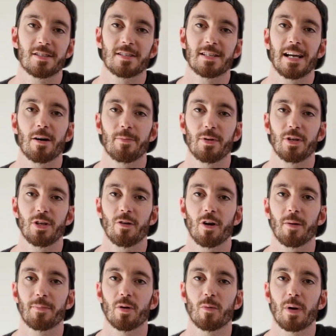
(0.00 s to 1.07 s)
to helping you
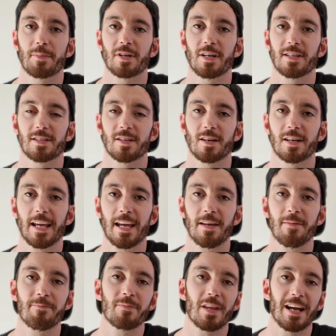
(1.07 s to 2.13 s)
up your website design
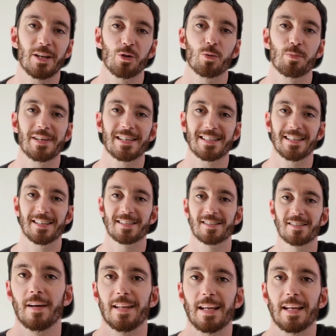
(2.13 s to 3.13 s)
game and your business.